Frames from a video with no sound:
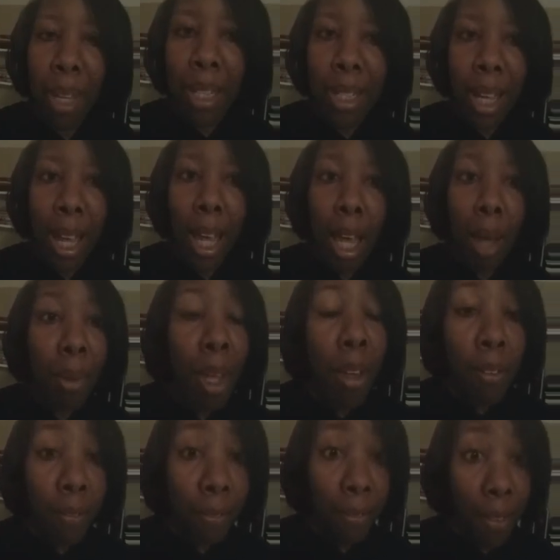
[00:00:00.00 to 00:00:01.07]
me time,
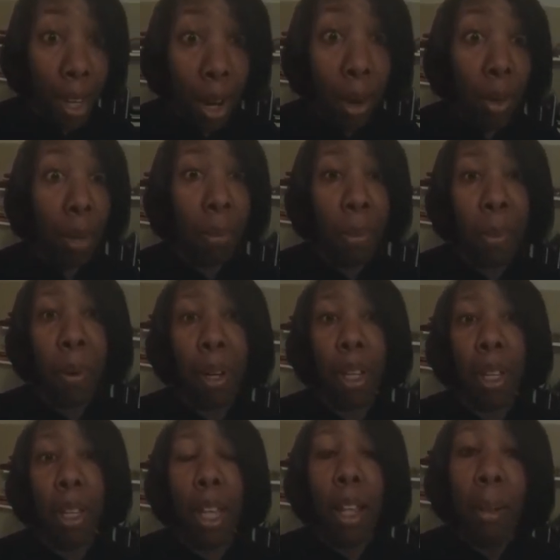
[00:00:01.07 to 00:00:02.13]
very
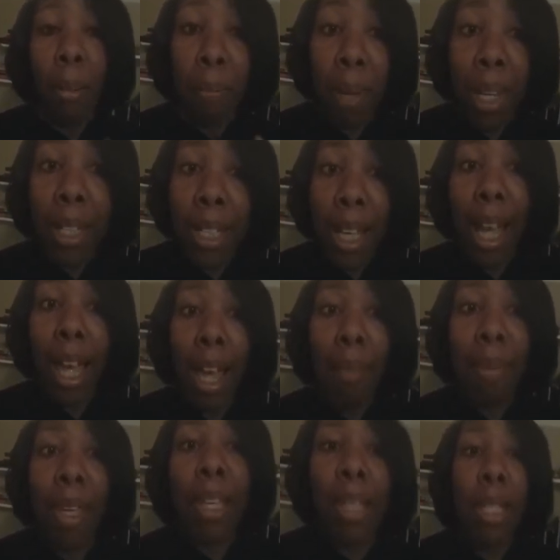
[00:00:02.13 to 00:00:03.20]
important. Me
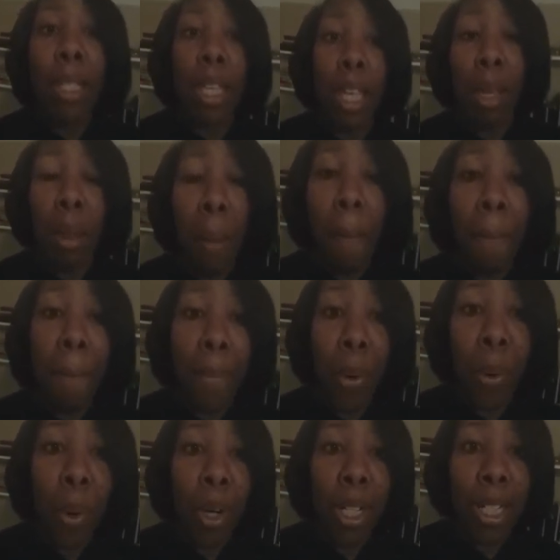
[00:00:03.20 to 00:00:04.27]
time is
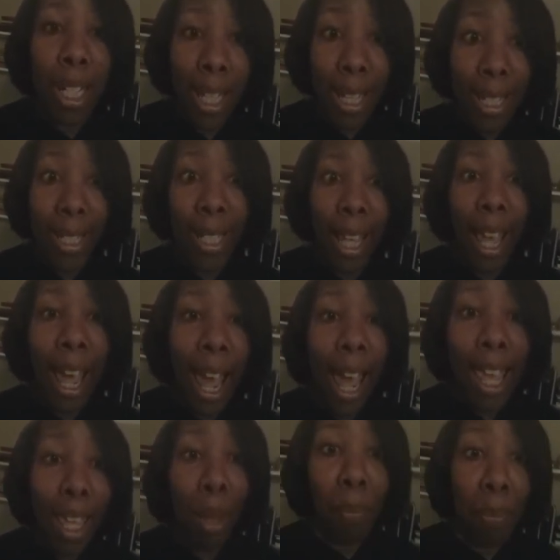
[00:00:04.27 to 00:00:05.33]
important.
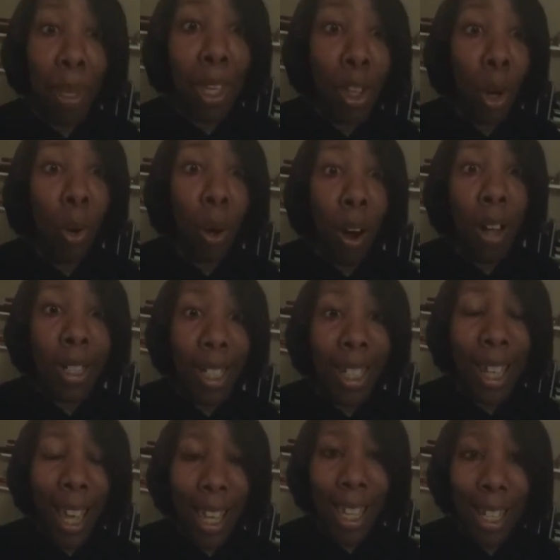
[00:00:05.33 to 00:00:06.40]
I M P O R
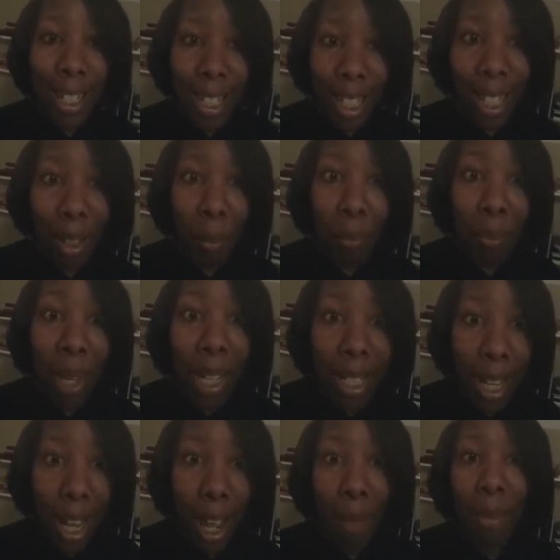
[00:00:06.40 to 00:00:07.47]
T A N T. Me
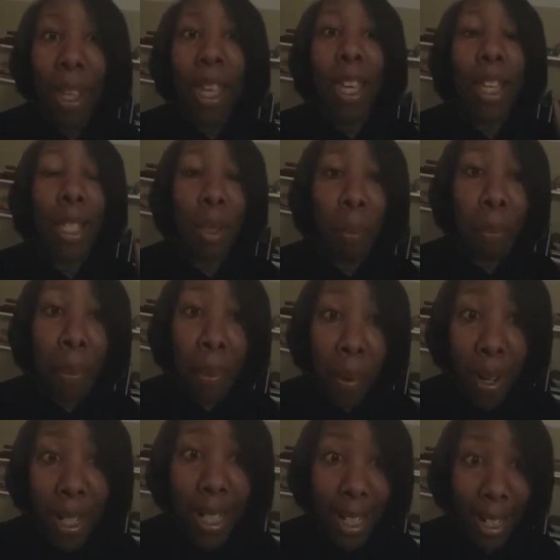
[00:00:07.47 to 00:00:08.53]
time is
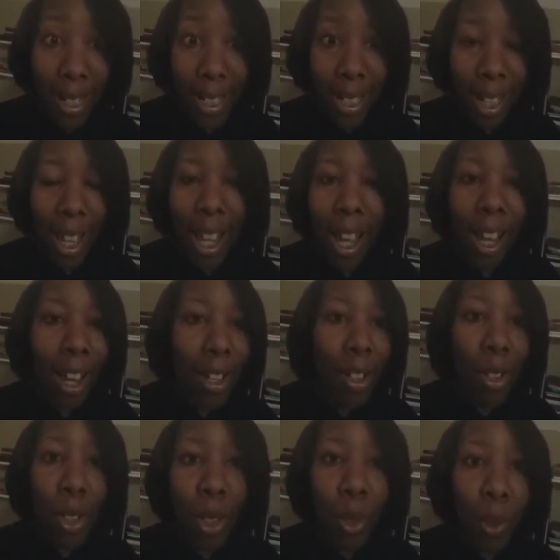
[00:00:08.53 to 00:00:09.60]
important.
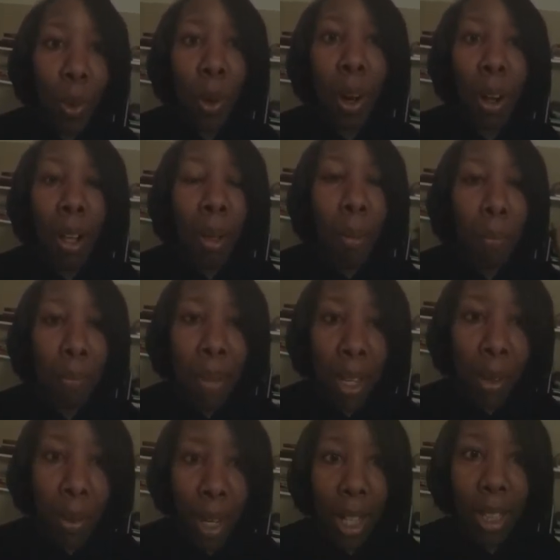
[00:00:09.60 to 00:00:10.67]
Underscore,
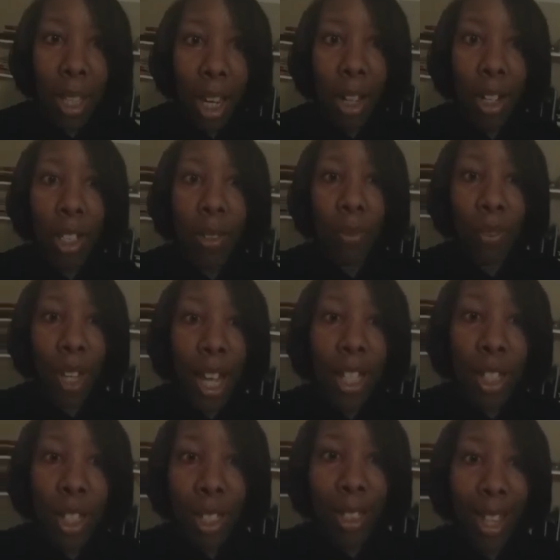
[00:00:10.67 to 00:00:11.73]
big red letters,
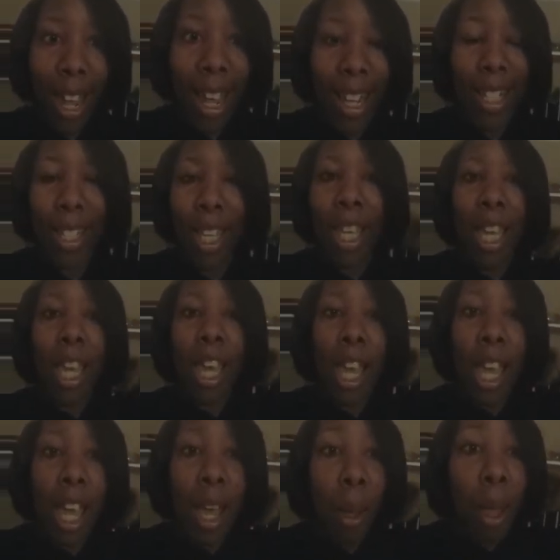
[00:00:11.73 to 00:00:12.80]
flashing lights.
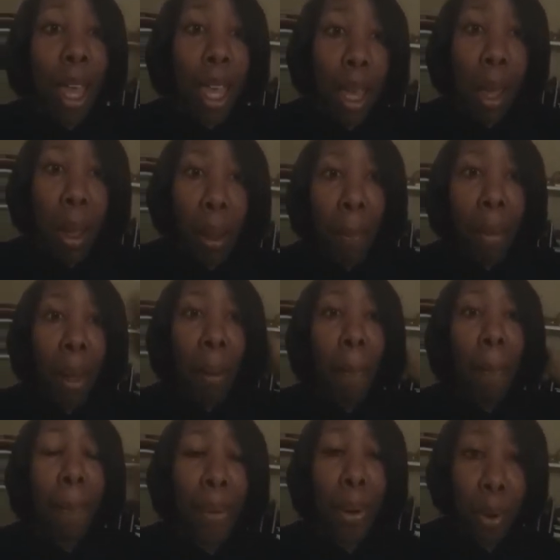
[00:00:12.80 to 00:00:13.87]

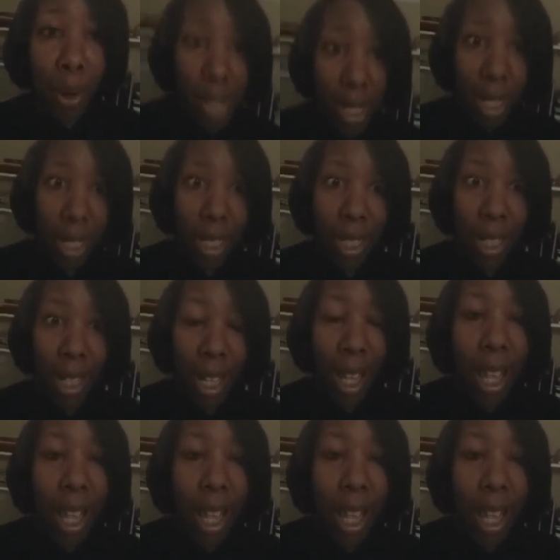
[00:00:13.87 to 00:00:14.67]
Important.